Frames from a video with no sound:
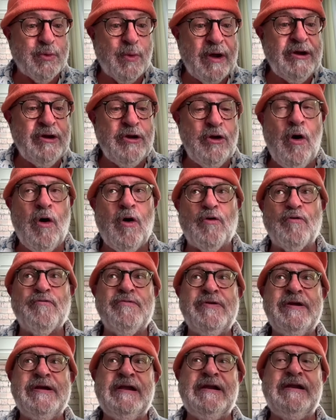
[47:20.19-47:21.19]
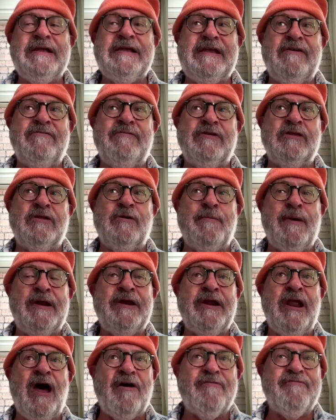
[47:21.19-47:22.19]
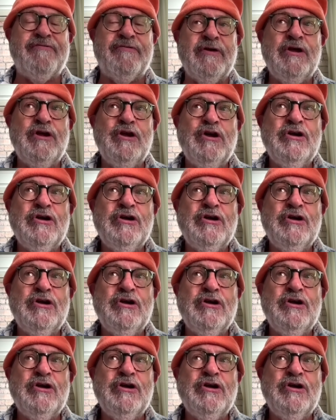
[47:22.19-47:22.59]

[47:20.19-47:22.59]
We're not really giving them enough